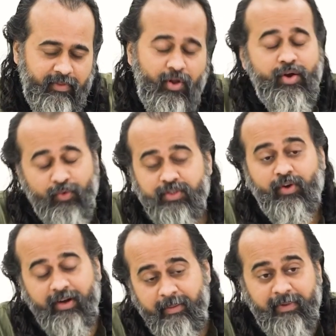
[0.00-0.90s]
No, it was
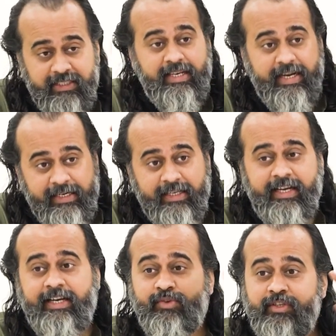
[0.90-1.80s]
only much later
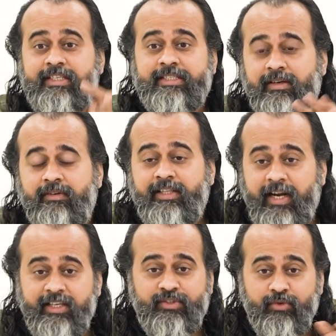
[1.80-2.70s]
that it was discovered
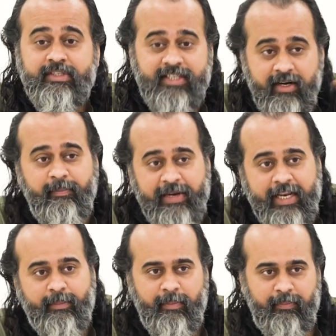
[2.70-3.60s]
that his own son beat
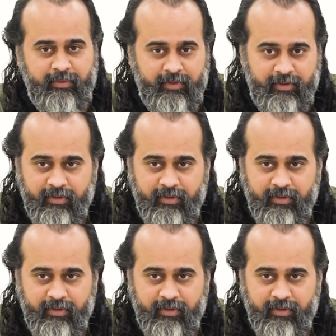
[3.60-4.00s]
him up.